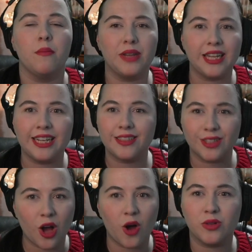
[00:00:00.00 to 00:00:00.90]
Please
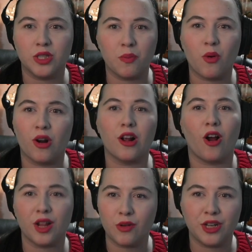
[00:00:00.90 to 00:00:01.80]
go support
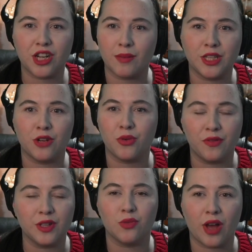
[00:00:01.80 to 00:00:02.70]
Carly Rae Jepsen and
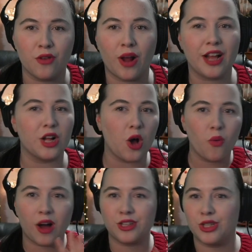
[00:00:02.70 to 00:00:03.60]
Rufus Wainwright. Go
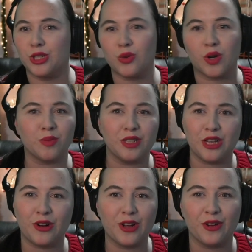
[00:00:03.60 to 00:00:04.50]
watch the source
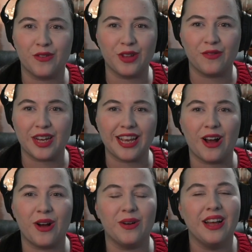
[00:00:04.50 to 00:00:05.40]
material for the
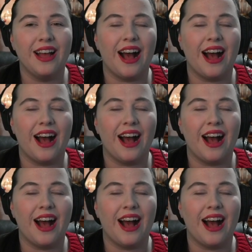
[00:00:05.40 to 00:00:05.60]
video.